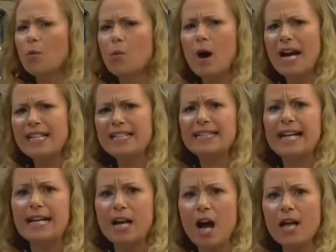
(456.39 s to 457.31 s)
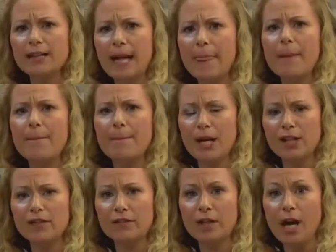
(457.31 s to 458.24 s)
Why did they not let the
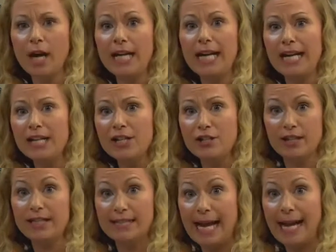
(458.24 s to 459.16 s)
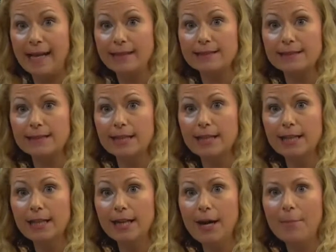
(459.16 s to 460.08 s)
butterfly into the dance?
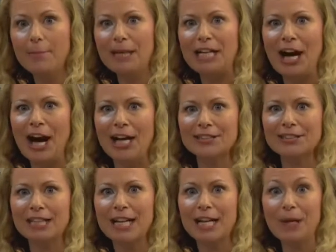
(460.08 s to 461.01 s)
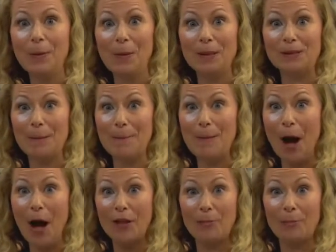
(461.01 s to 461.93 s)
Because it was a
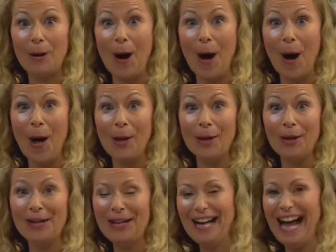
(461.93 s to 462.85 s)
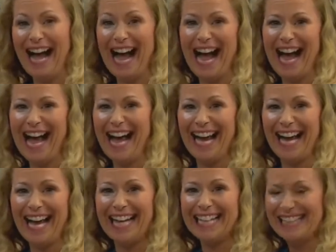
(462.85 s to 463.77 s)
mothball.
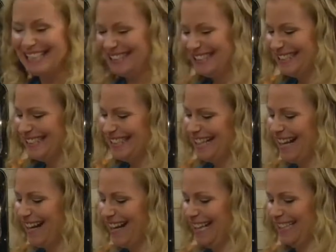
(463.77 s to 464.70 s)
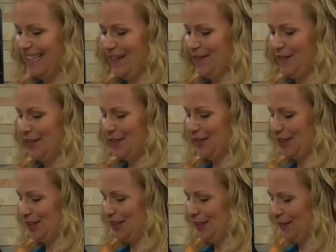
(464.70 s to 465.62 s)
I love jokes,
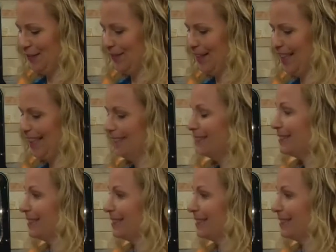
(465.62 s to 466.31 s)
they're so funny.